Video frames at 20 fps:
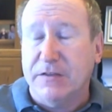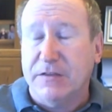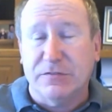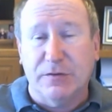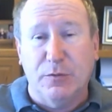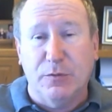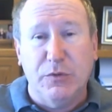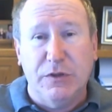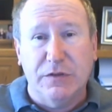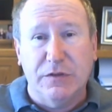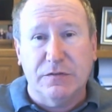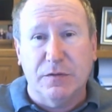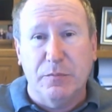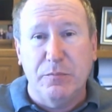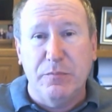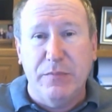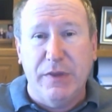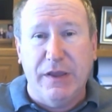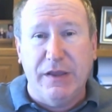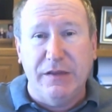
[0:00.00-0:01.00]
It's
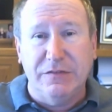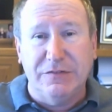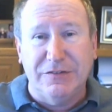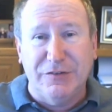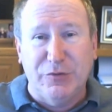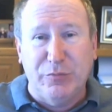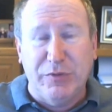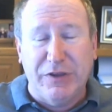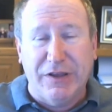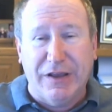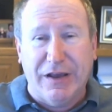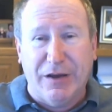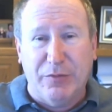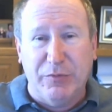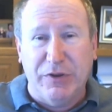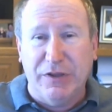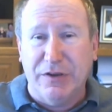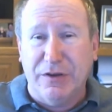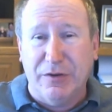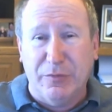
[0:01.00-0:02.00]
amazing to me
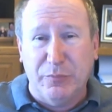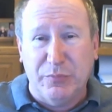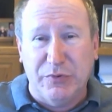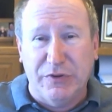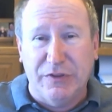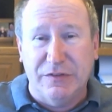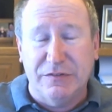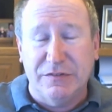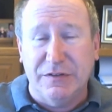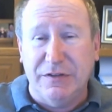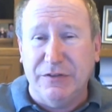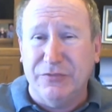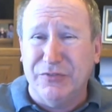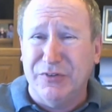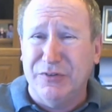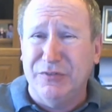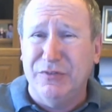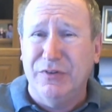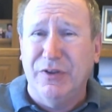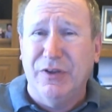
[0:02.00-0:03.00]
how many companies,
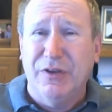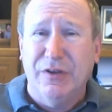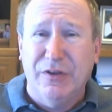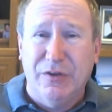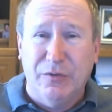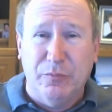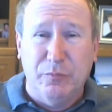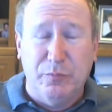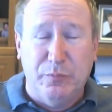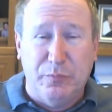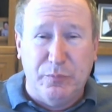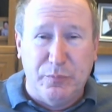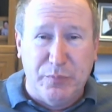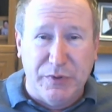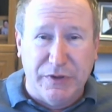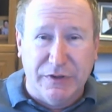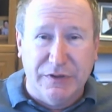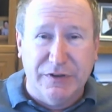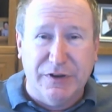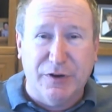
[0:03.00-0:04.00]
even
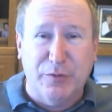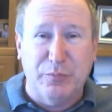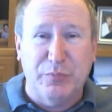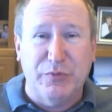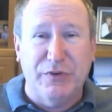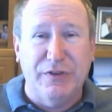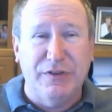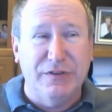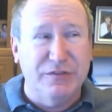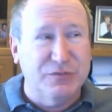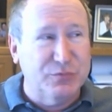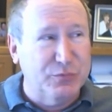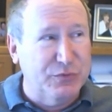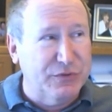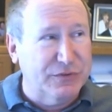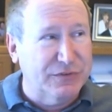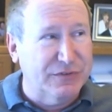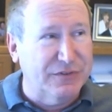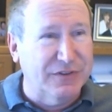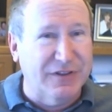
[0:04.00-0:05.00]
big companies
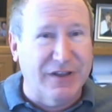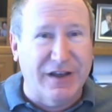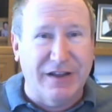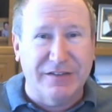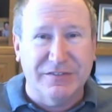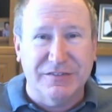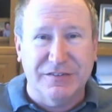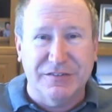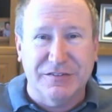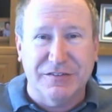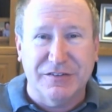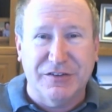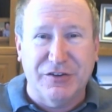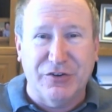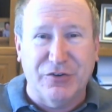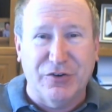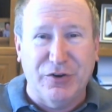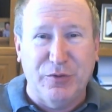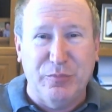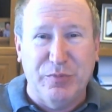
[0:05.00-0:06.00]
with lots of
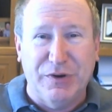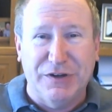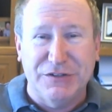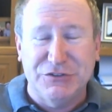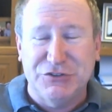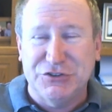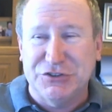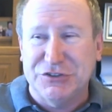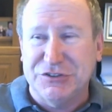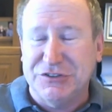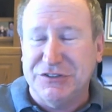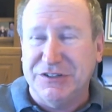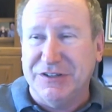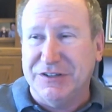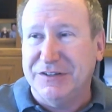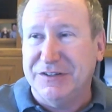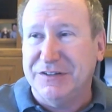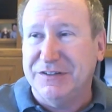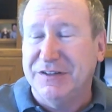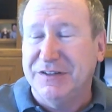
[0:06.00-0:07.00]
security budget,
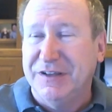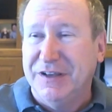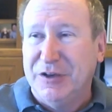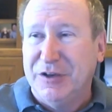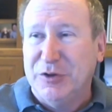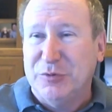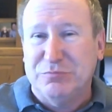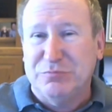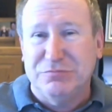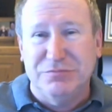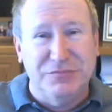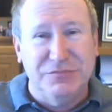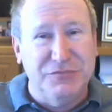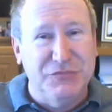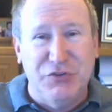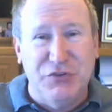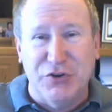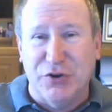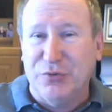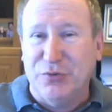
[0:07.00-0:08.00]
and
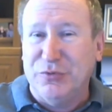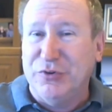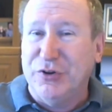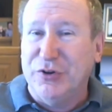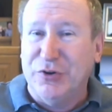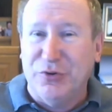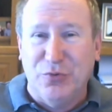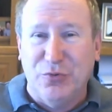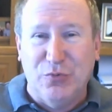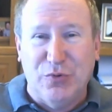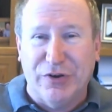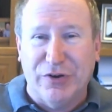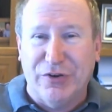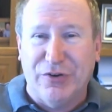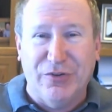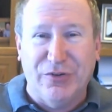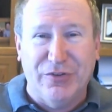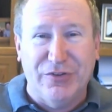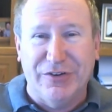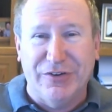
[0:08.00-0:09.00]
don't know what
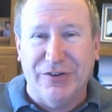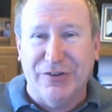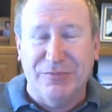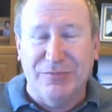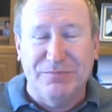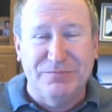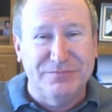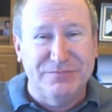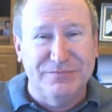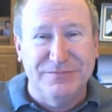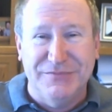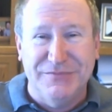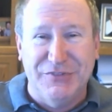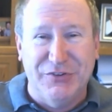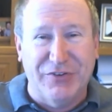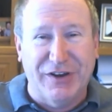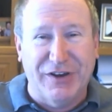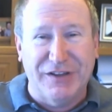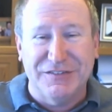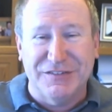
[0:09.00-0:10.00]
all their
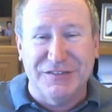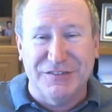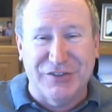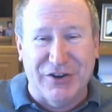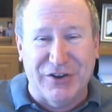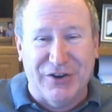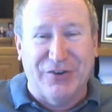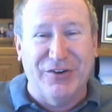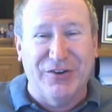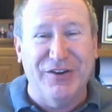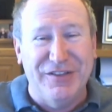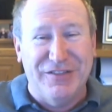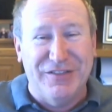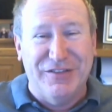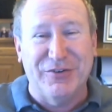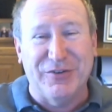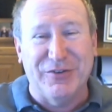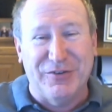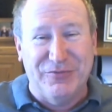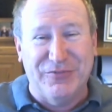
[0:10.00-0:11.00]
devices are
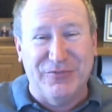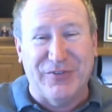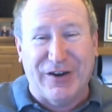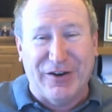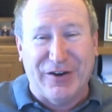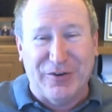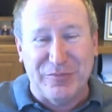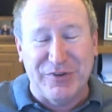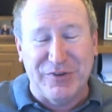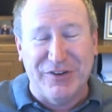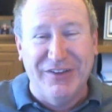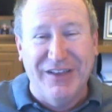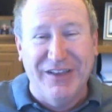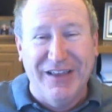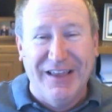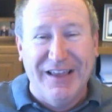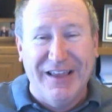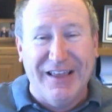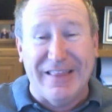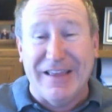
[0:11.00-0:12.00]
in their environment,
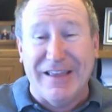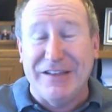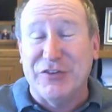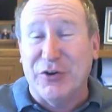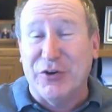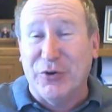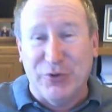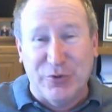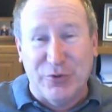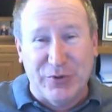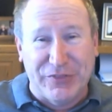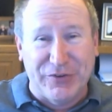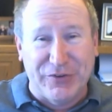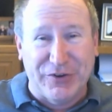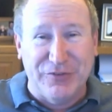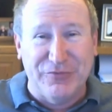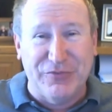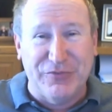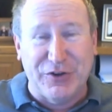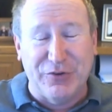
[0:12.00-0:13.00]
and they don't know what
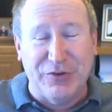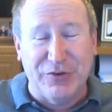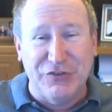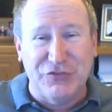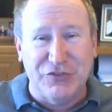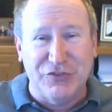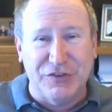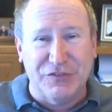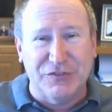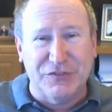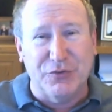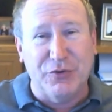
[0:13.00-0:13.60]
their configuration is.